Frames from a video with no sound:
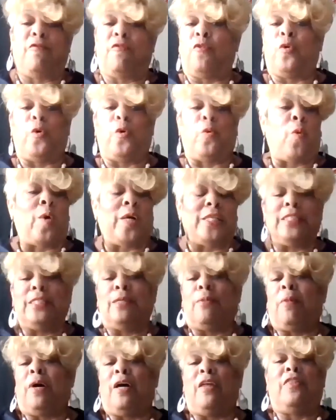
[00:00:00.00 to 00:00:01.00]
for once a
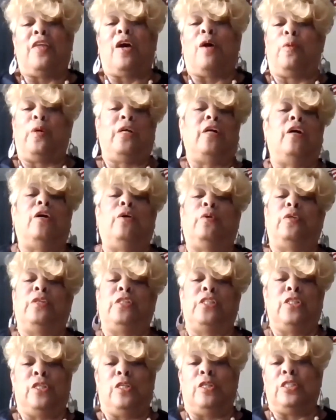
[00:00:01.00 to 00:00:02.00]
month I would go
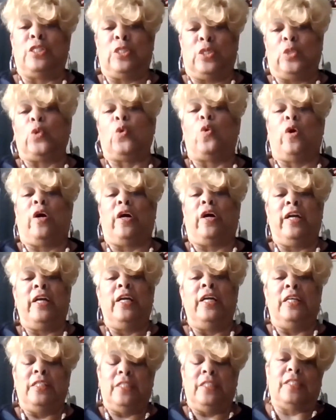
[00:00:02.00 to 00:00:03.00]
to the store
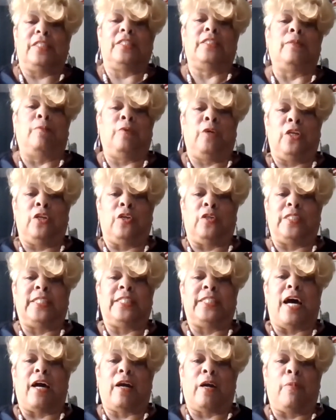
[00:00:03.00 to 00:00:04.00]
to,
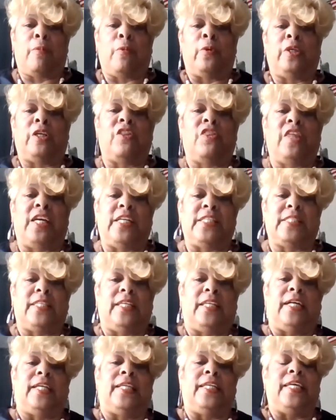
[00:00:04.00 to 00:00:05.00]
stock up on the things
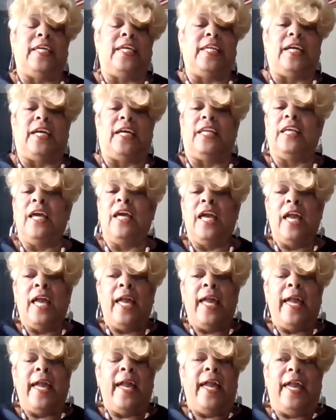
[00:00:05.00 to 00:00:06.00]
that I needed.
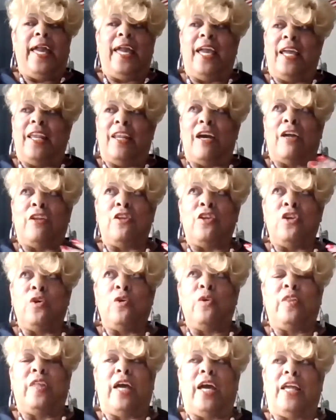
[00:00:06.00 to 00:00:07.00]
And I
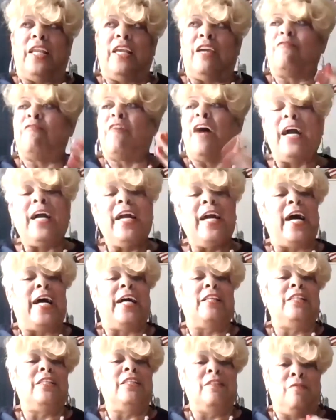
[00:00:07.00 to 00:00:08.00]
knew that if I
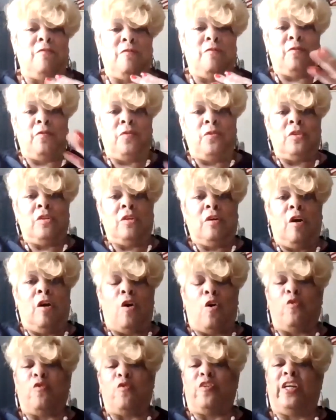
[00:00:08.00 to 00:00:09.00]
got
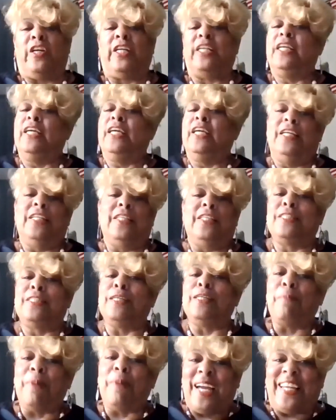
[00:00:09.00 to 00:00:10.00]
COVID,
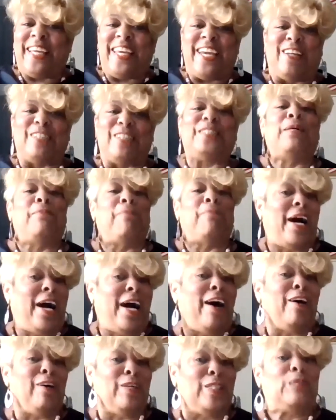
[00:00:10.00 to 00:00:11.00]
somebody else in my
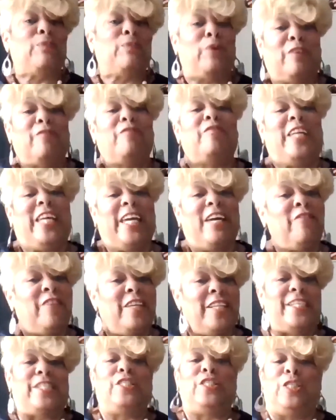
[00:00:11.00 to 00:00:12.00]
house would have given
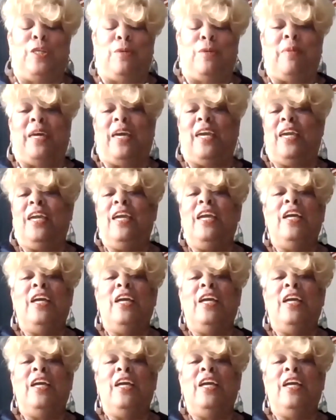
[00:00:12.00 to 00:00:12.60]
it to me.